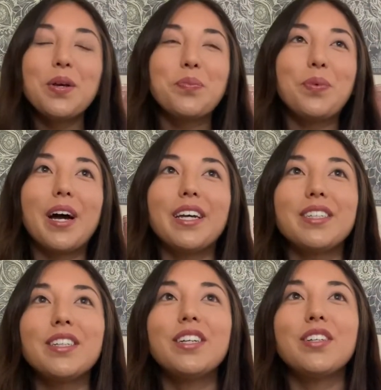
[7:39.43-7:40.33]
But
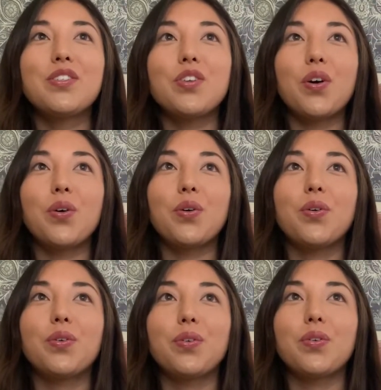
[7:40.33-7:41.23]

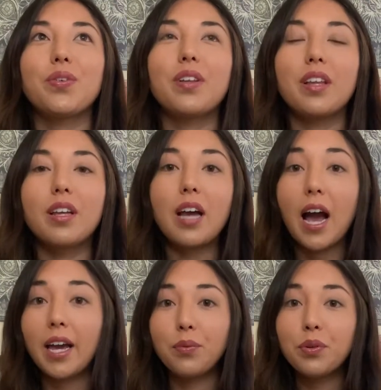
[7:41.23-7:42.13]
so
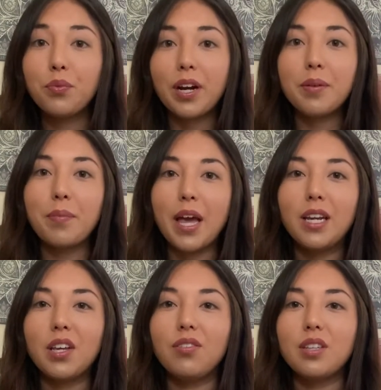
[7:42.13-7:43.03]
I would recommend,
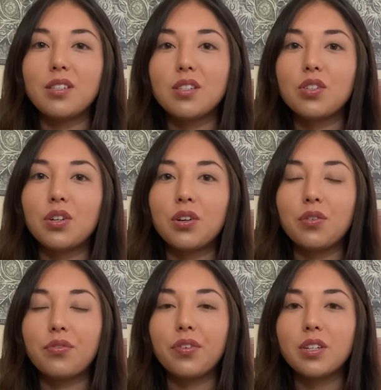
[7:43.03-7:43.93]
if this is
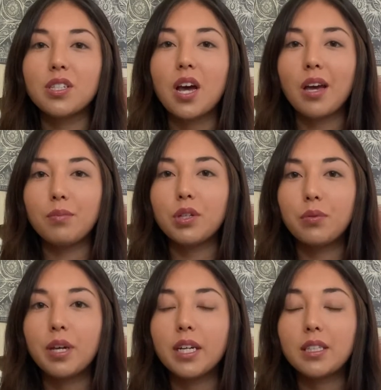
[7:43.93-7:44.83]
your first time
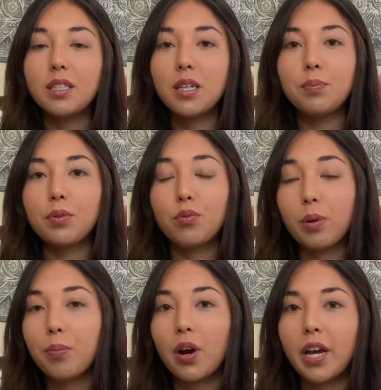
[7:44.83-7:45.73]
doing a deep
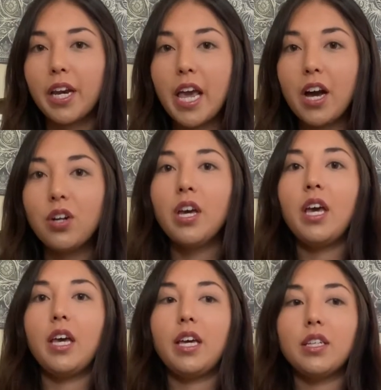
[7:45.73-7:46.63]
3-part inhale,
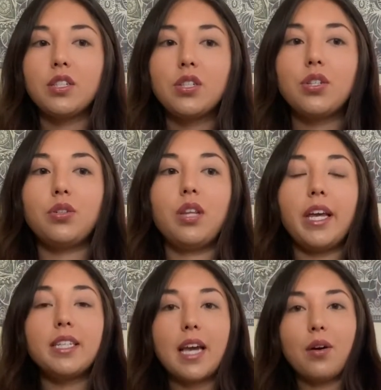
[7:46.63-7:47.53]
is to
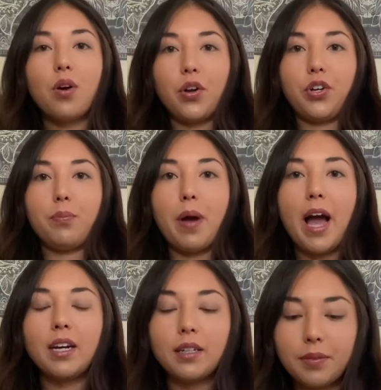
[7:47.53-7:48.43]
lay down on your
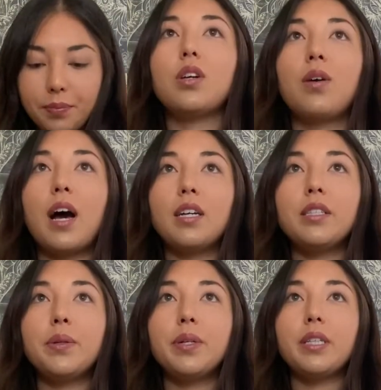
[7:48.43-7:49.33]
back. So as
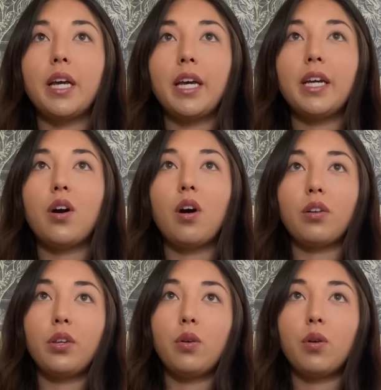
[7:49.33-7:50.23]
you are laying
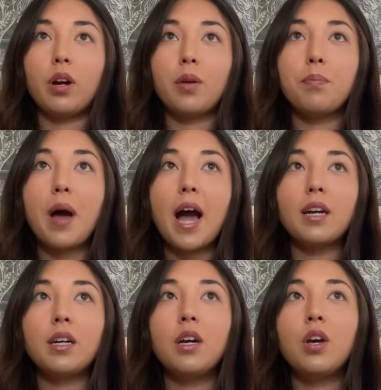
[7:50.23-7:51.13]
on your
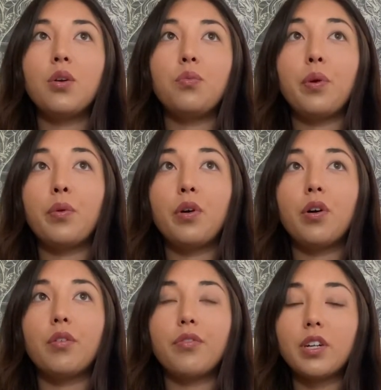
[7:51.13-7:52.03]
back, we
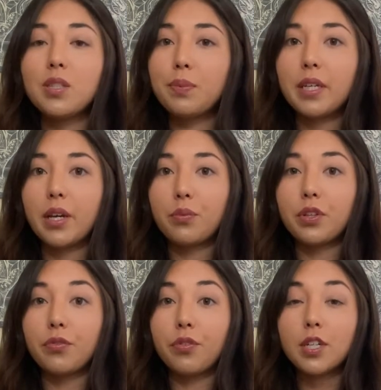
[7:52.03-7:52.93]
will first begin with
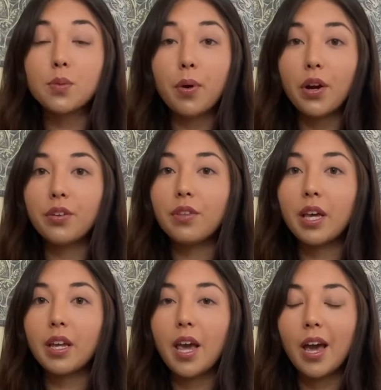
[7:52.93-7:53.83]
the first part of
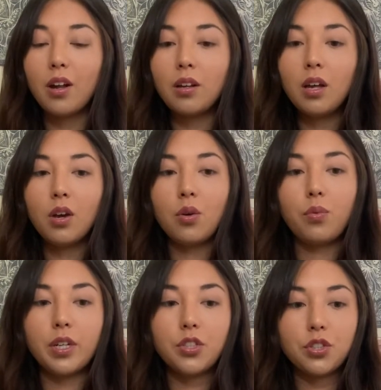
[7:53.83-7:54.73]
the inhale,
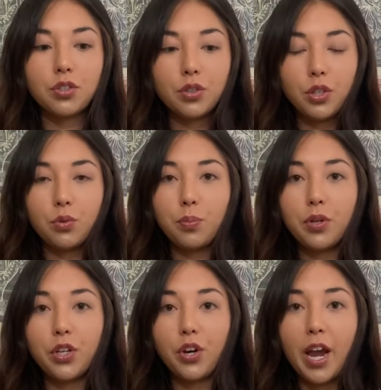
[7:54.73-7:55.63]
which you will
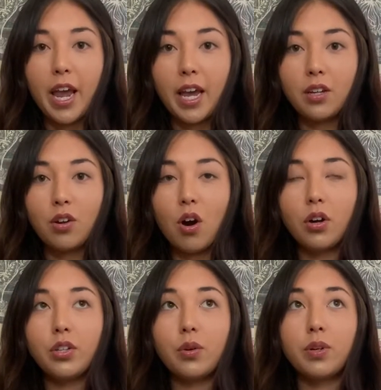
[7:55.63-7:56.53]
put your hand
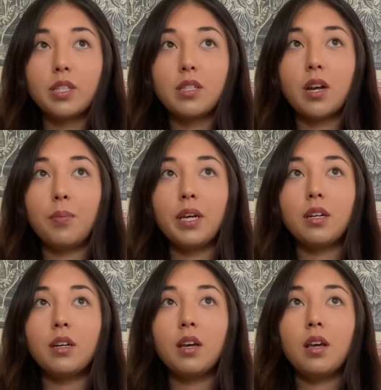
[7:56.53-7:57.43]
on your stomach
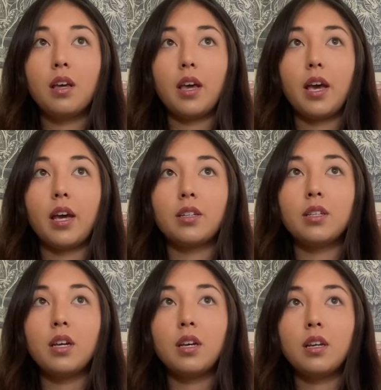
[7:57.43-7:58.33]
and
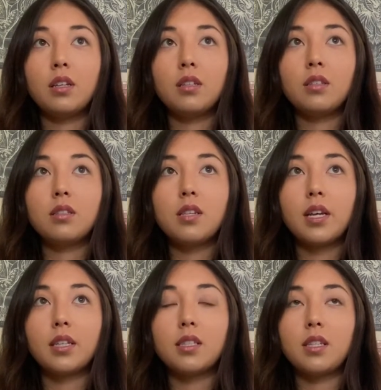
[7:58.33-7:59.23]

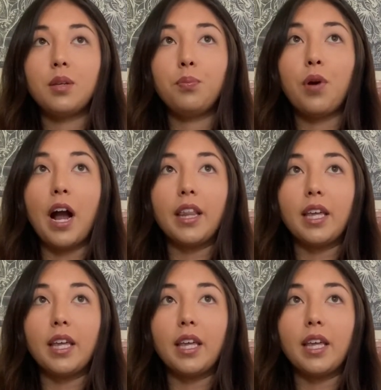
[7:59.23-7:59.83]
take a deep breath